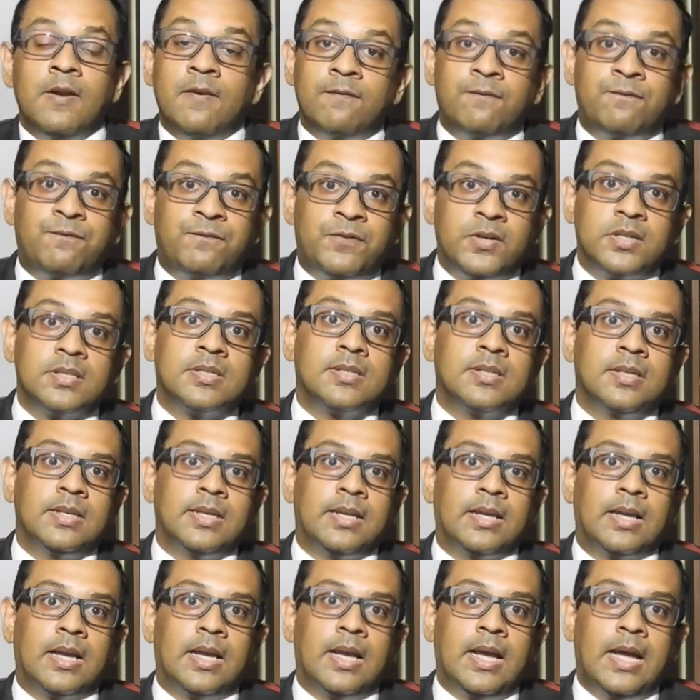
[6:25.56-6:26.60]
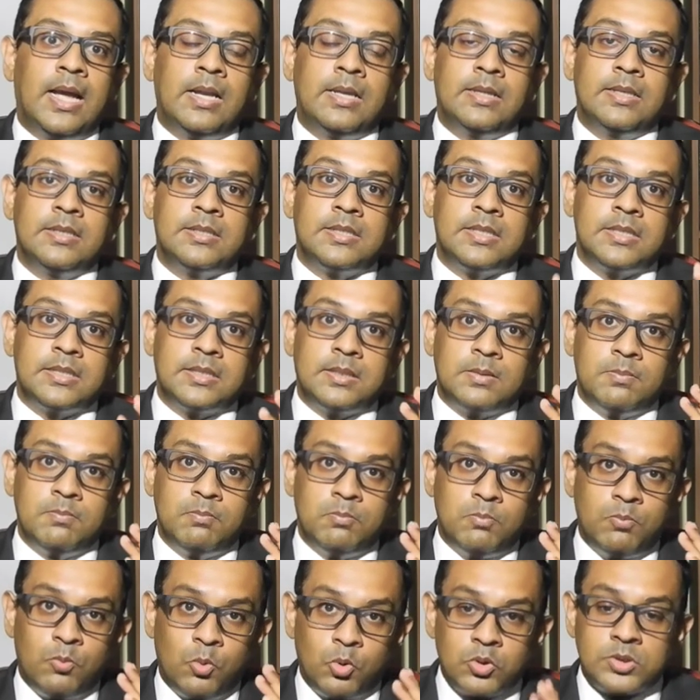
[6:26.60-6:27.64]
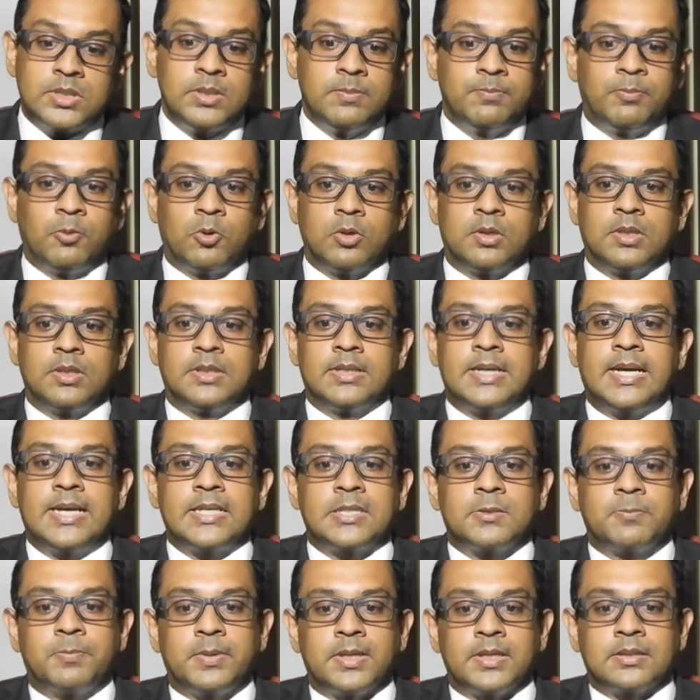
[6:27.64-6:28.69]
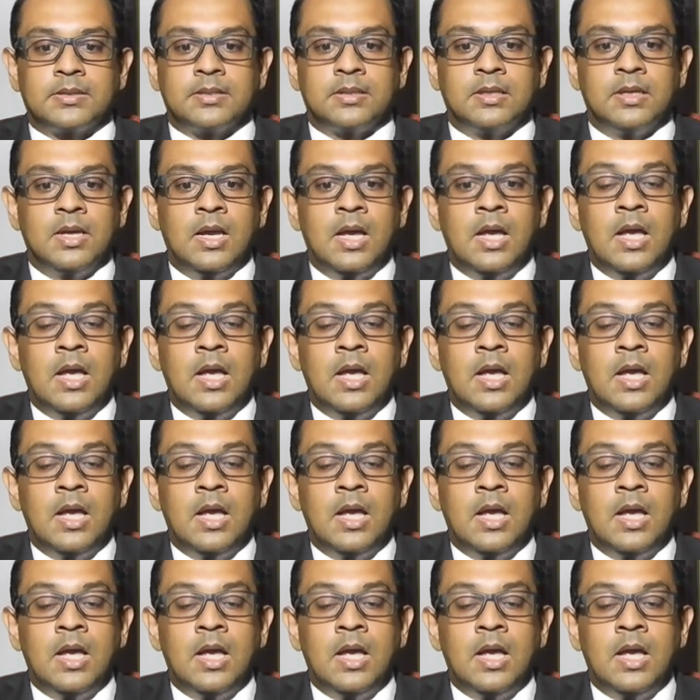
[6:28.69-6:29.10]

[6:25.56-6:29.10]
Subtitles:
Firstly, and this is the most important aspect,